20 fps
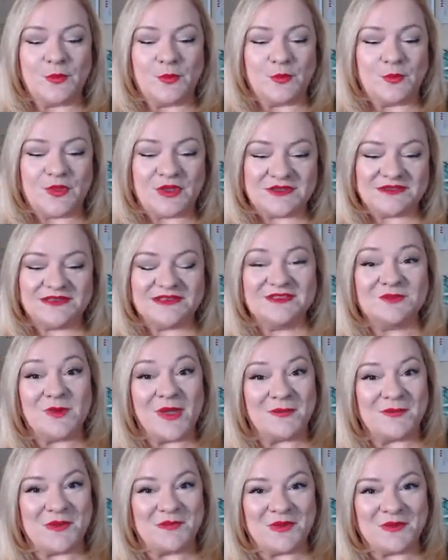this is
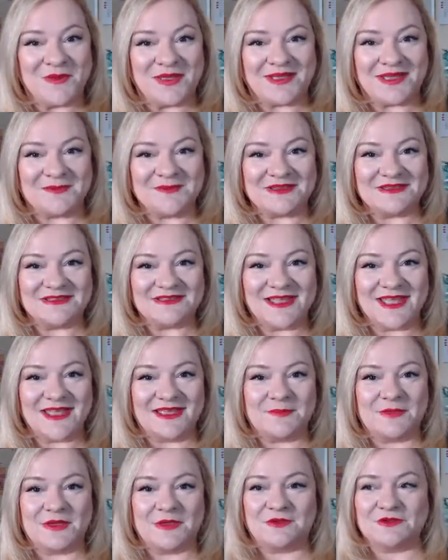where people make a
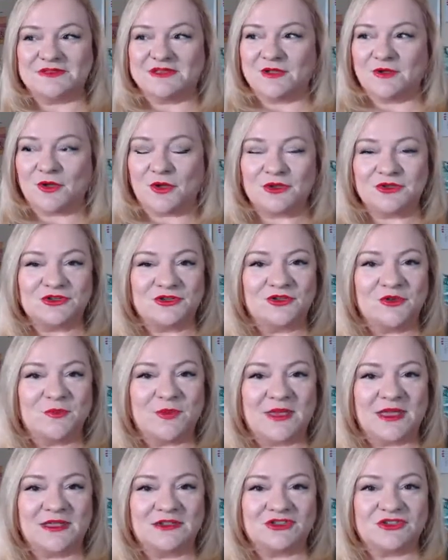mistake, because they'll go to the
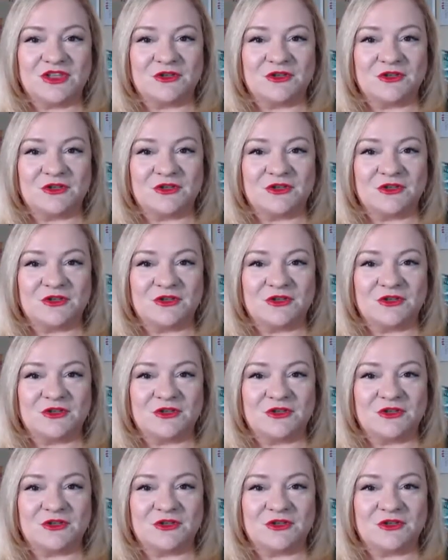beach,